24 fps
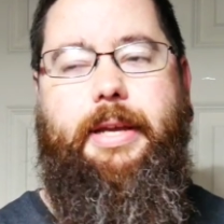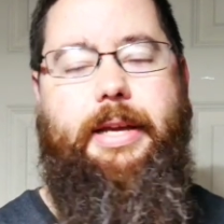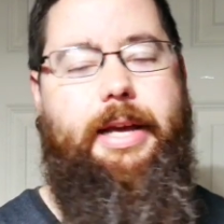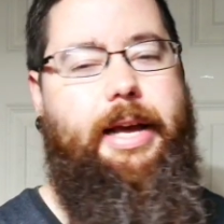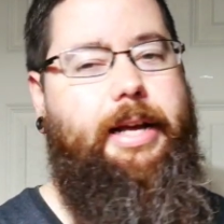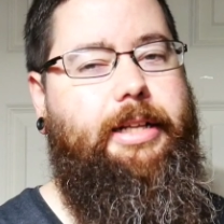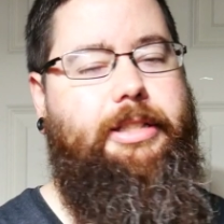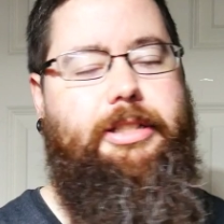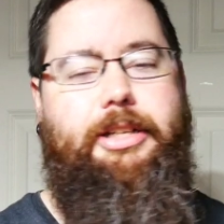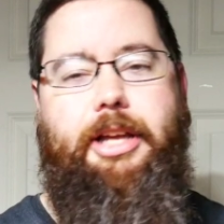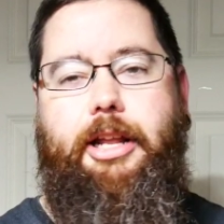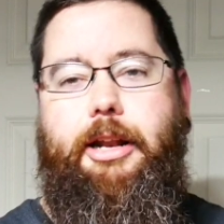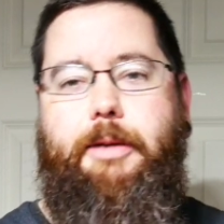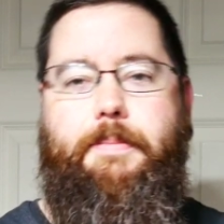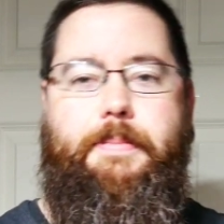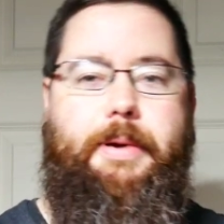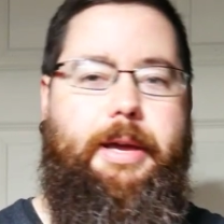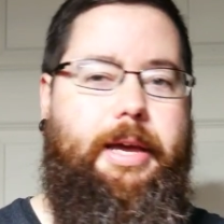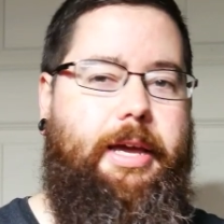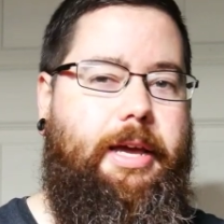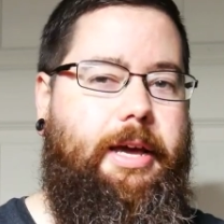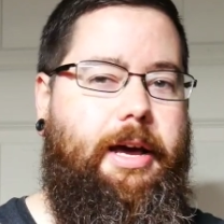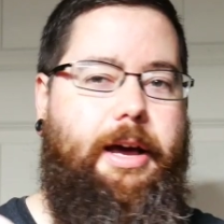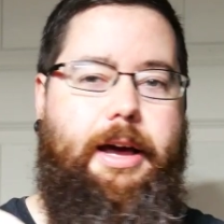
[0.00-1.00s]
It's going to
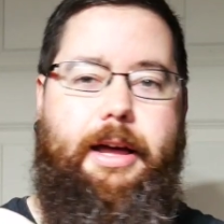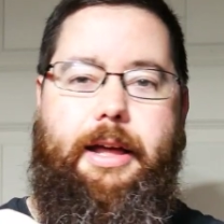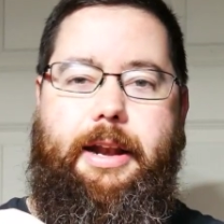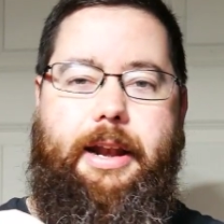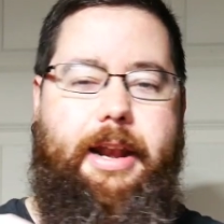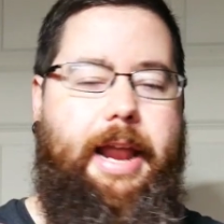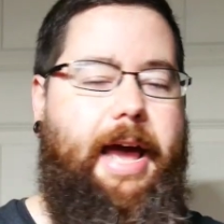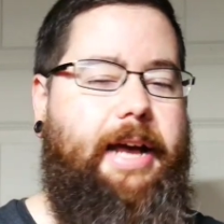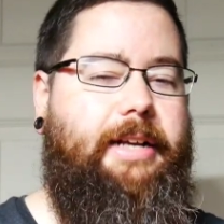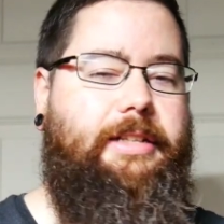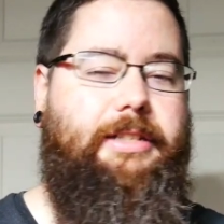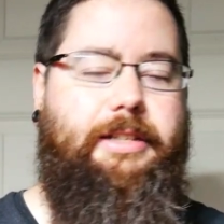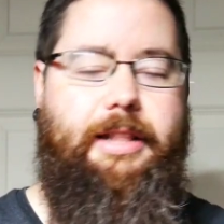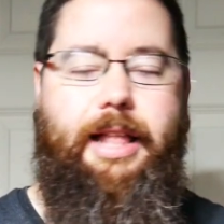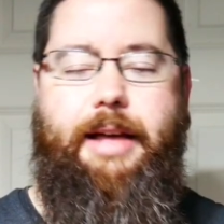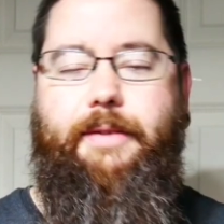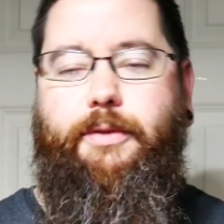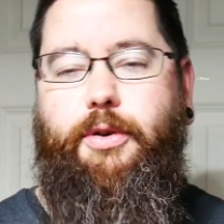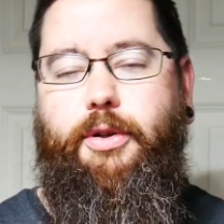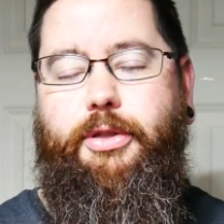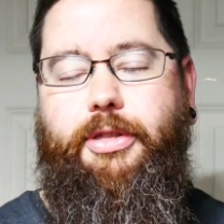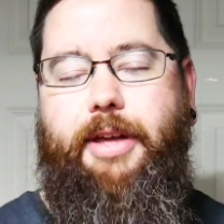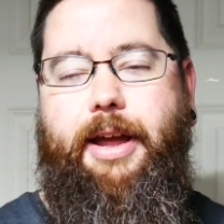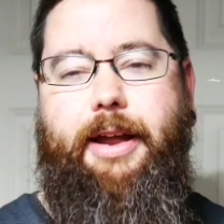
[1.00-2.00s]
be a next
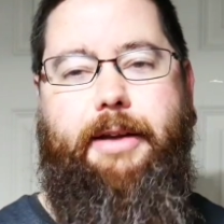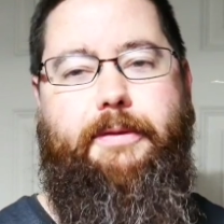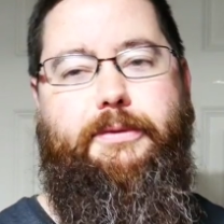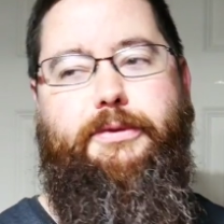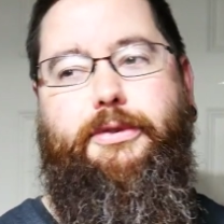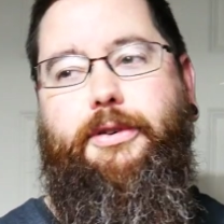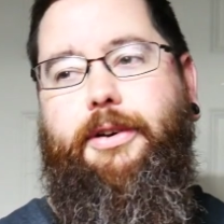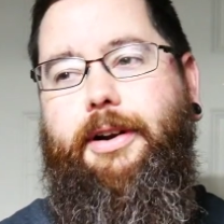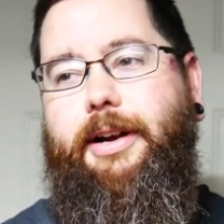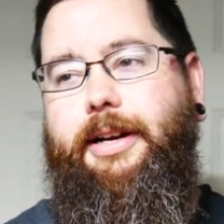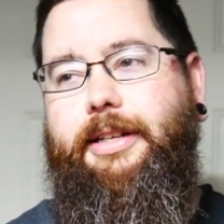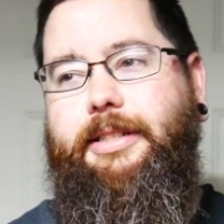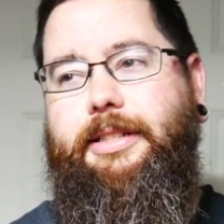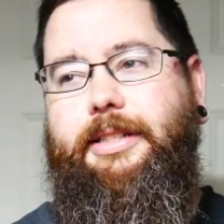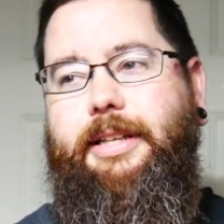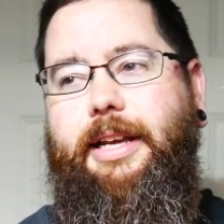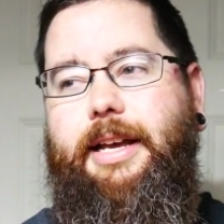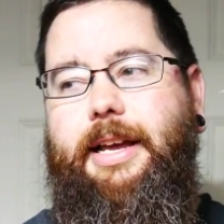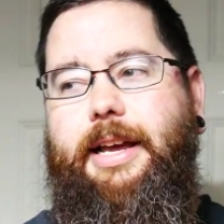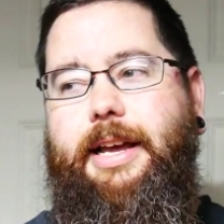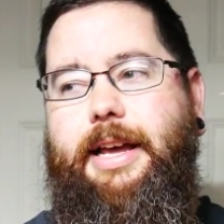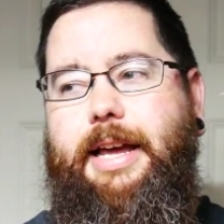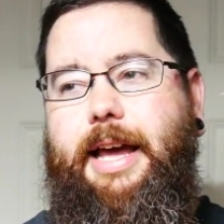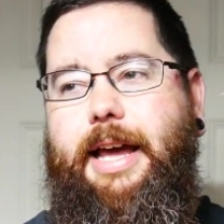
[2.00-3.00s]
level thing for us,
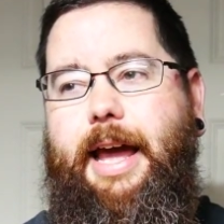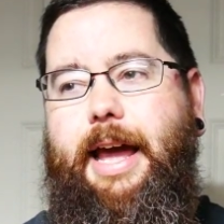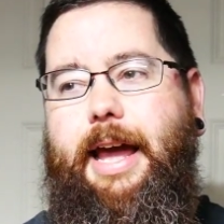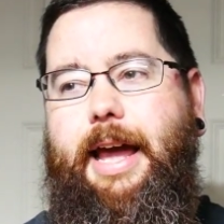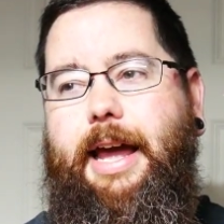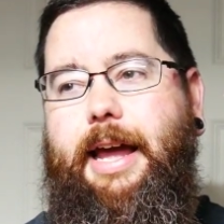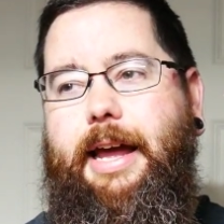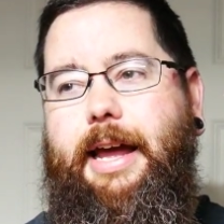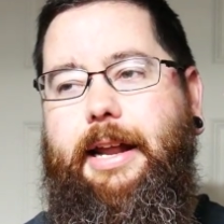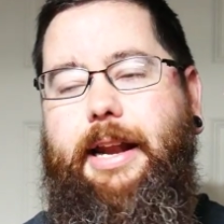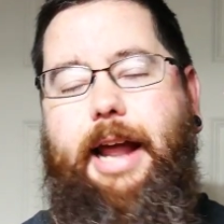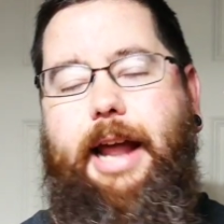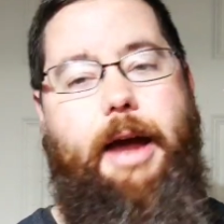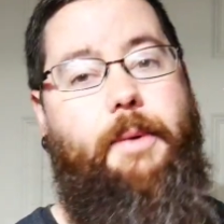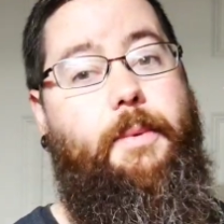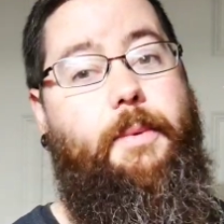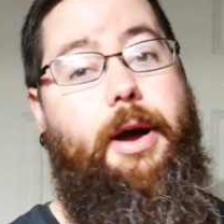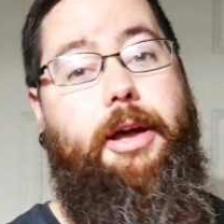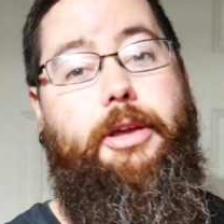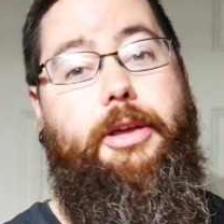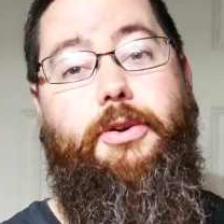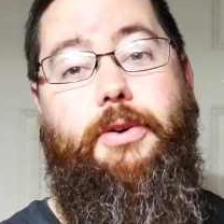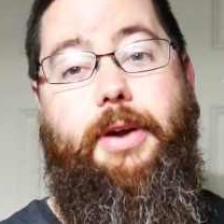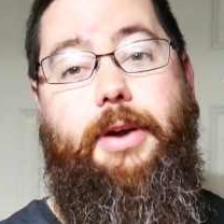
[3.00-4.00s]
and I
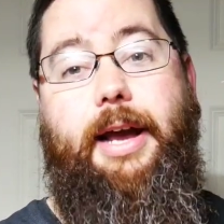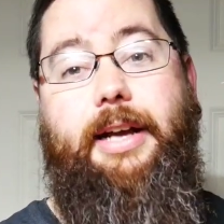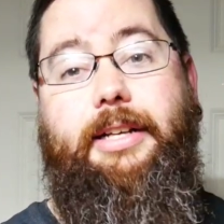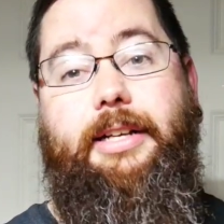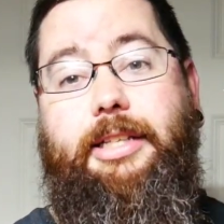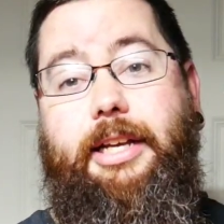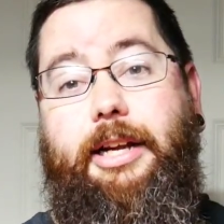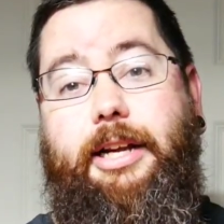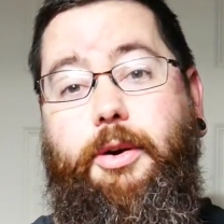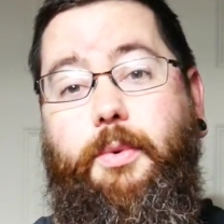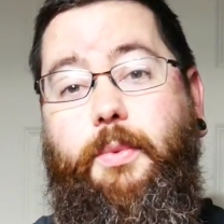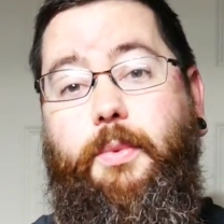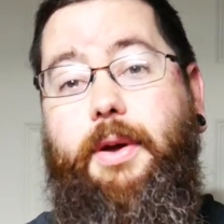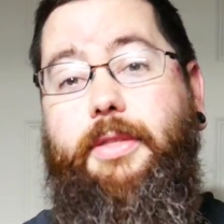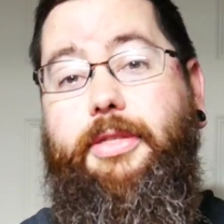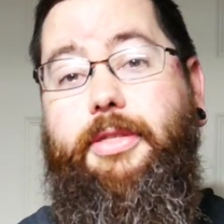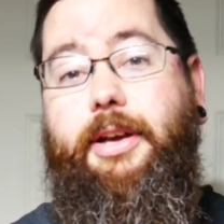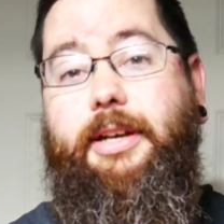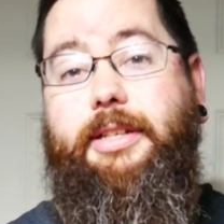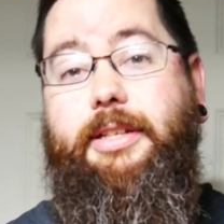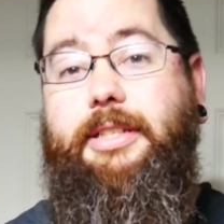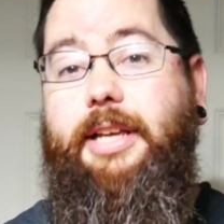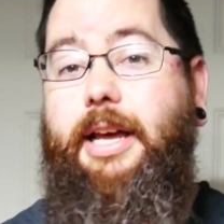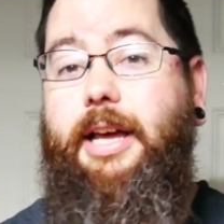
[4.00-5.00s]
want you guys here with
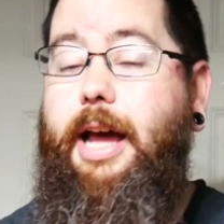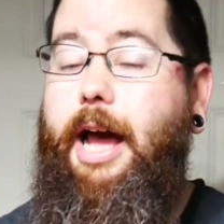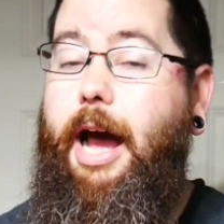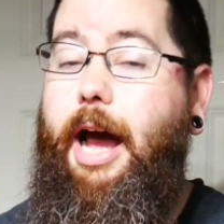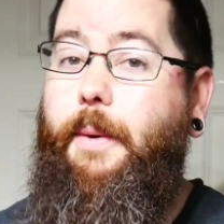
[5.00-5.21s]
us.